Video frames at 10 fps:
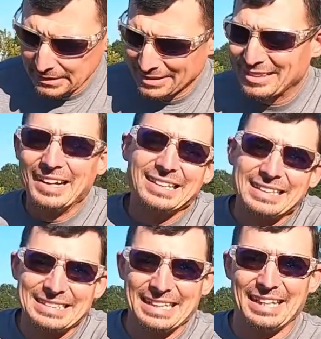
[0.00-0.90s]

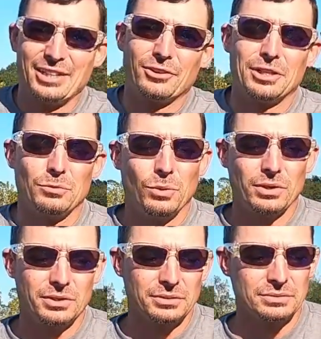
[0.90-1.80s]
slightly stained green
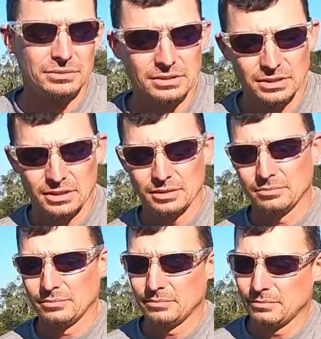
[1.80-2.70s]
water,
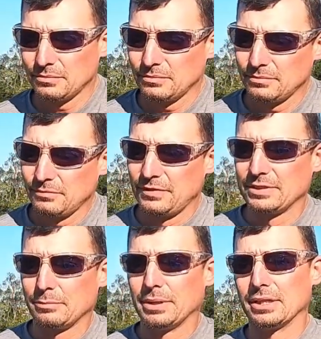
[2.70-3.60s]

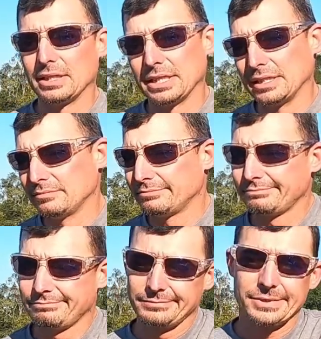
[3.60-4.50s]
visibility
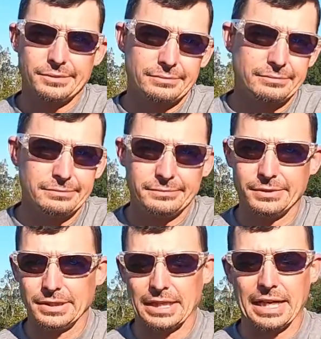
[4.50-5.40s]

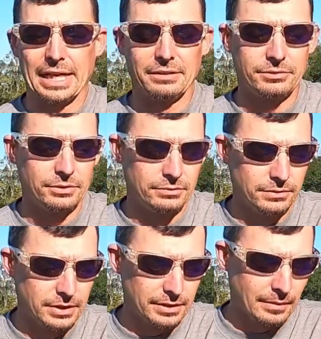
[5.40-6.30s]
1.5 to 2
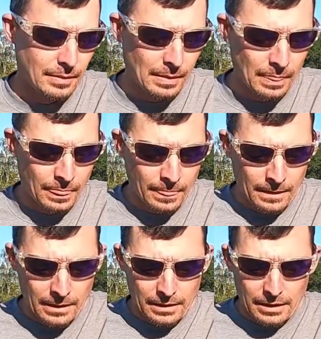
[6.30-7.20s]
foot.
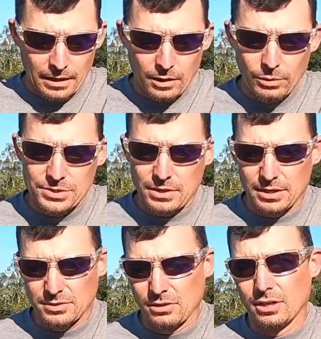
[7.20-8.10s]
I always try
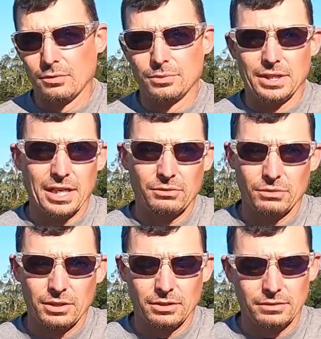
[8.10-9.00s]
to start off with natural
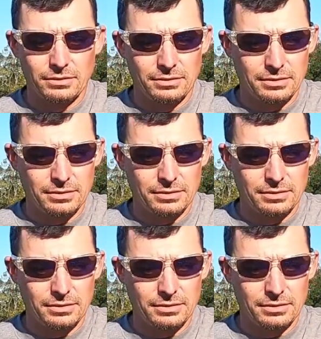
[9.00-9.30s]
colors.